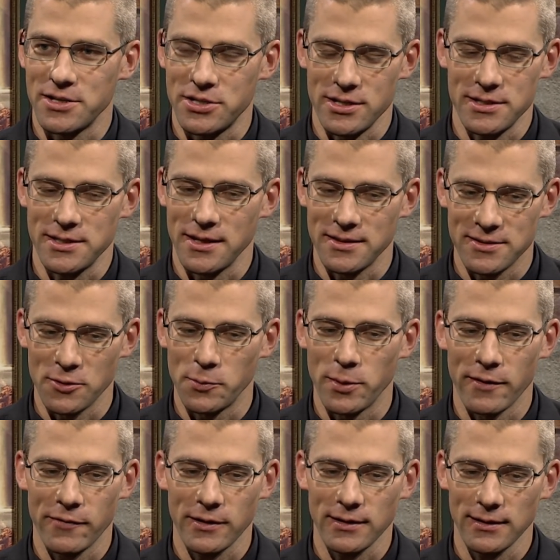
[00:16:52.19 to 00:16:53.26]
as she said so
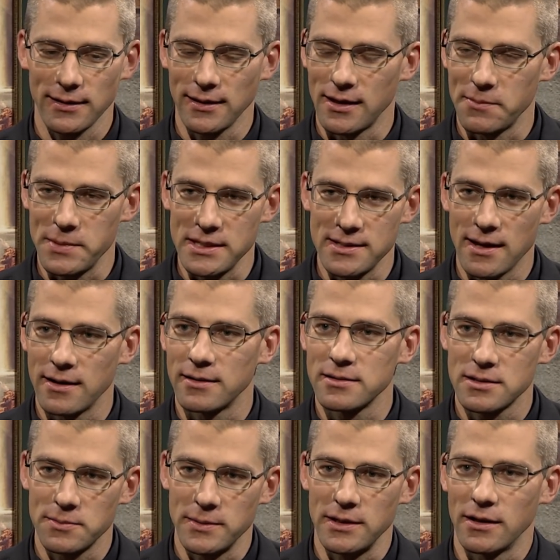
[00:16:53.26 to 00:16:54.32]
perfectly, let it be done
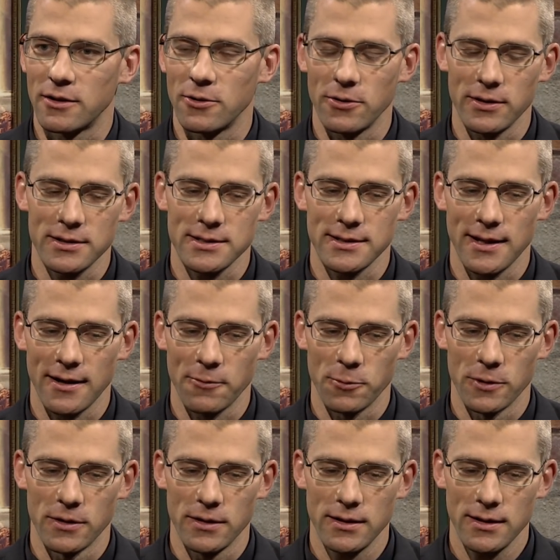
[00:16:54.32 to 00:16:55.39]
unto me according to thy
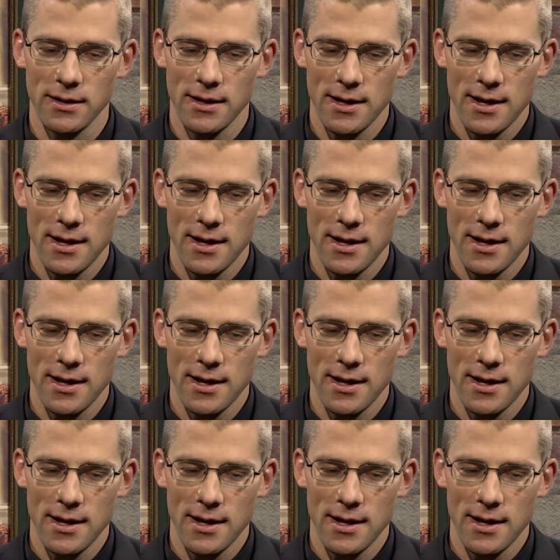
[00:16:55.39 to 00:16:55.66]
word.